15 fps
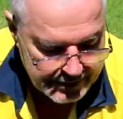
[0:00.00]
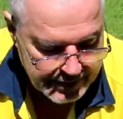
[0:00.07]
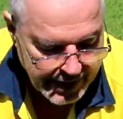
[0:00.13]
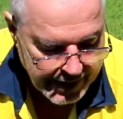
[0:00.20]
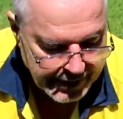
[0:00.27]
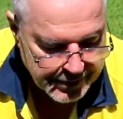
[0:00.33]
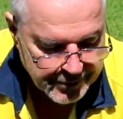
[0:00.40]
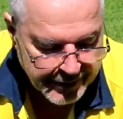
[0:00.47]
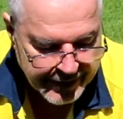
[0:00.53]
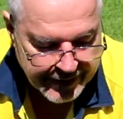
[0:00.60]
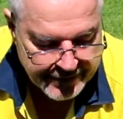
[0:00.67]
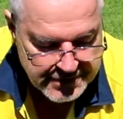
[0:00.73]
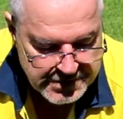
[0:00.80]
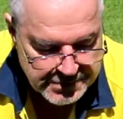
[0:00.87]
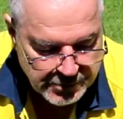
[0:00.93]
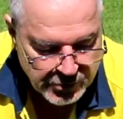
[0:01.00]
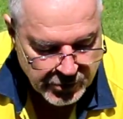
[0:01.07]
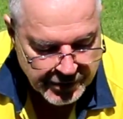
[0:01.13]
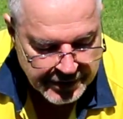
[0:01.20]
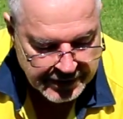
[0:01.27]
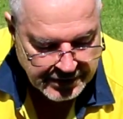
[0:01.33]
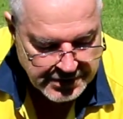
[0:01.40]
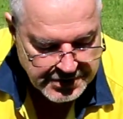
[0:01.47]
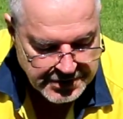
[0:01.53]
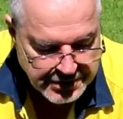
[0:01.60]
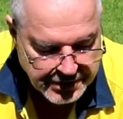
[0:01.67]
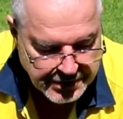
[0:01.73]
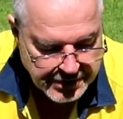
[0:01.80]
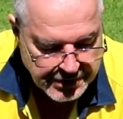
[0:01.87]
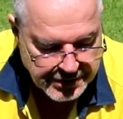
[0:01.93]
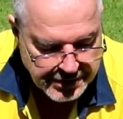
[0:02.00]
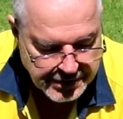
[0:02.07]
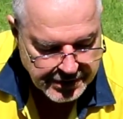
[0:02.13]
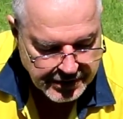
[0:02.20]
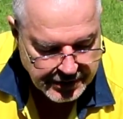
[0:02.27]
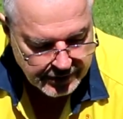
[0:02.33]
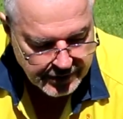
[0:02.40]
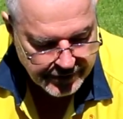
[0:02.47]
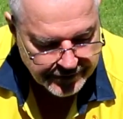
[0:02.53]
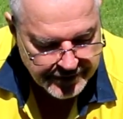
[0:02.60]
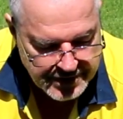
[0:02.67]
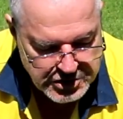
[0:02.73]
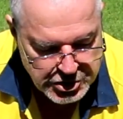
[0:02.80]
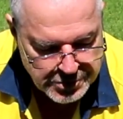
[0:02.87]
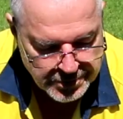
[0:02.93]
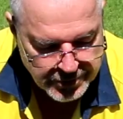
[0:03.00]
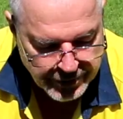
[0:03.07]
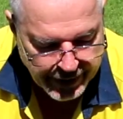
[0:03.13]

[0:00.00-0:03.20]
A lady went out this morning to her vegetable